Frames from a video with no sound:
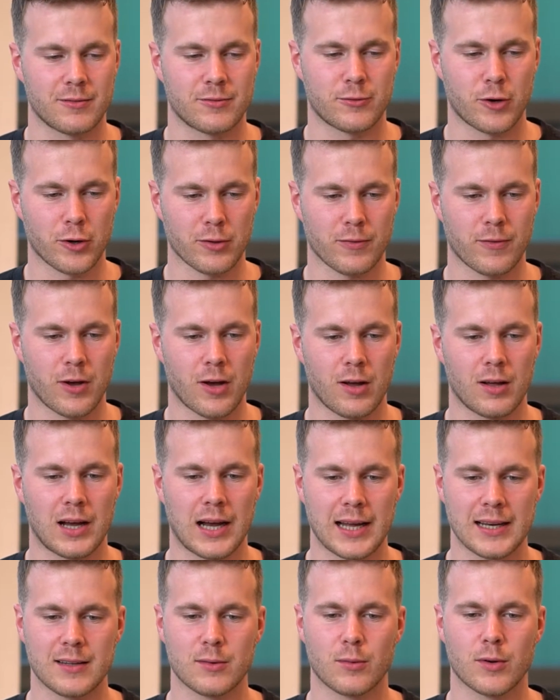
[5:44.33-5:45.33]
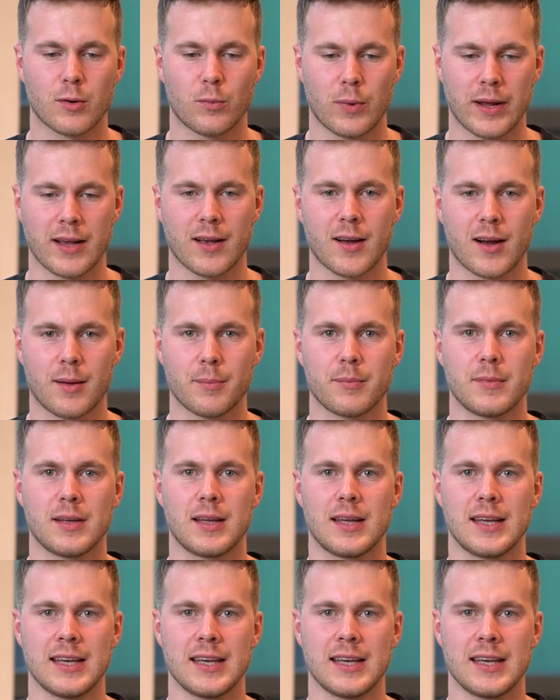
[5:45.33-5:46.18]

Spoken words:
First of all, I didn't want to wake up